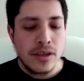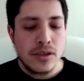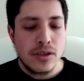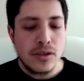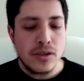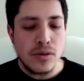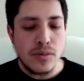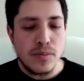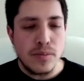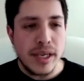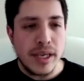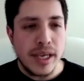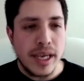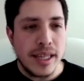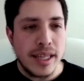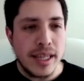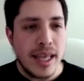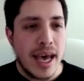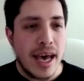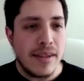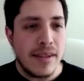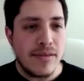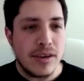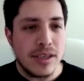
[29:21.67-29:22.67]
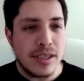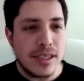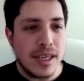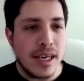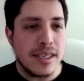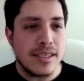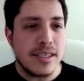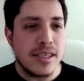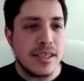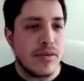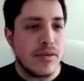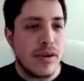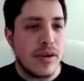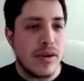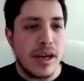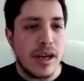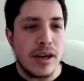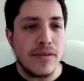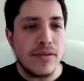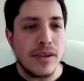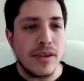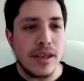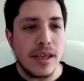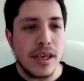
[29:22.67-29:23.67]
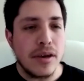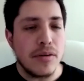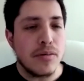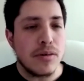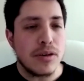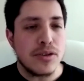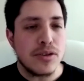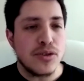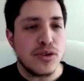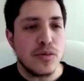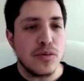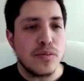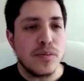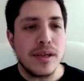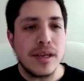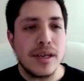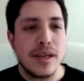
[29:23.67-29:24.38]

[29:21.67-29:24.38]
to begin advertising right off the gate was stupid.